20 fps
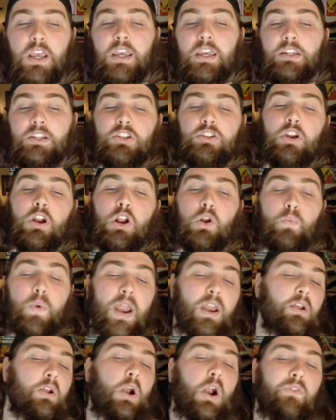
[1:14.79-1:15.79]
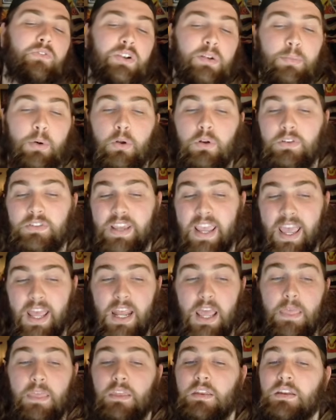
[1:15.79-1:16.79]
Discard a random card from your opponent's hand,
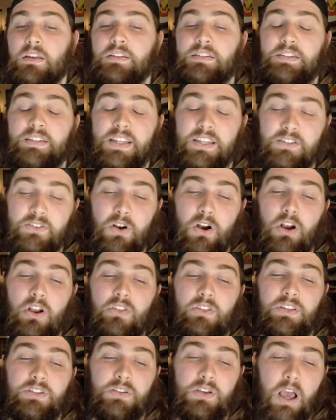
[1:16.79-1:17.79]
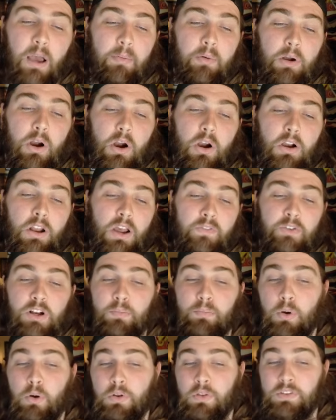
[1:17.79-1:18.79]
and then discard the top card of your
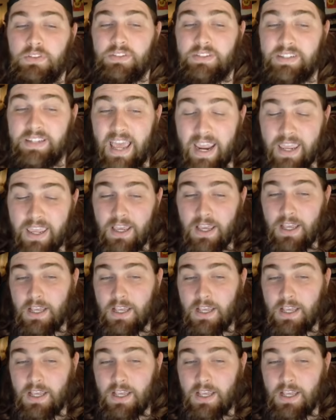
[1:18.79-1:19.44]
opponent's deck.